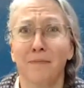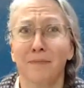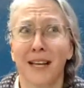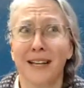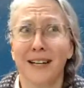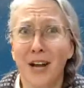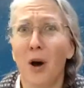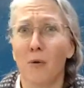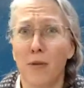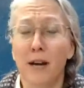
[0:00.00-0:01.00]
No,
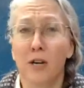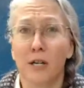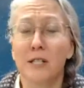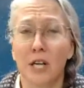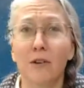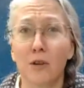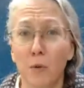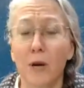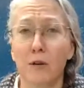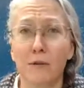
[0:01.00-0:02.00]
that are going to tell you what
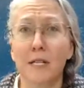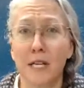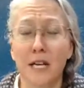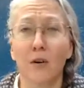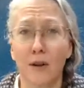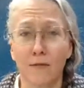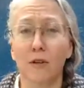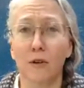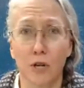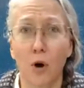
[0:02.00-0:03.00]
you need to hear, even though you
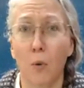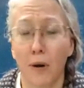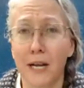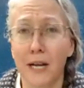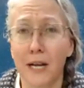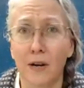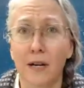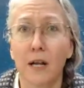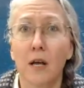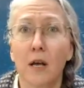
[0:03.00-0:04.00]
don't want to hear
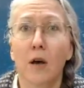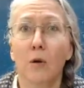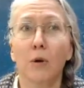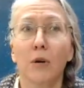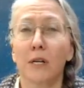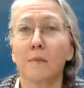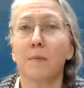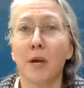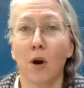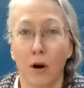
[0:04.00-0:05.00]
it, who are going to
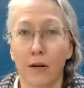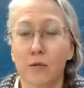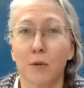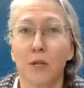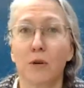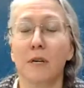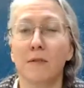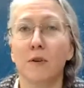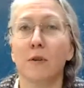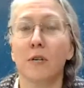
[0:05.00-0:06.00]
be honest with you, give
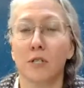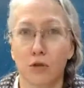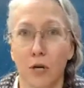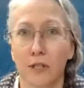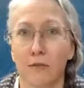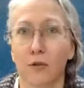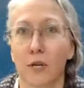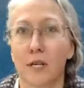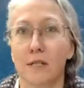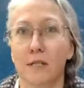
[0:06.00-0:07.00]
you constructive
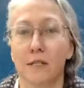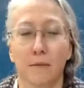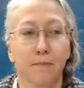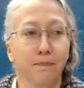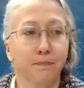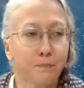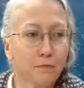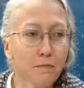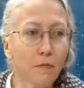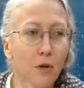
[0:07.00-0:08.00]
criticism,
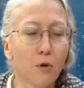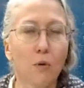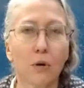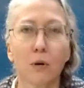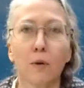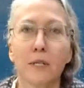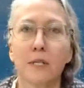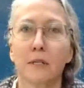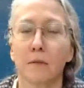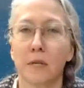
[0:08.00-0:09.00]
who are going to
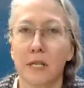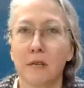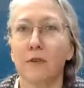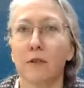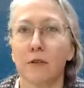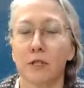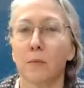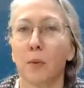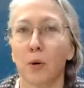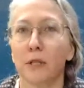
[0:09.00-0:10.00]
give you the
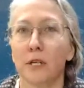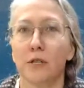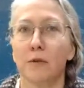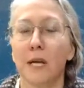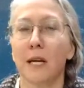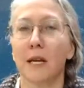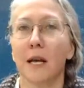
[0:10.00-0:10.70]
support that you need.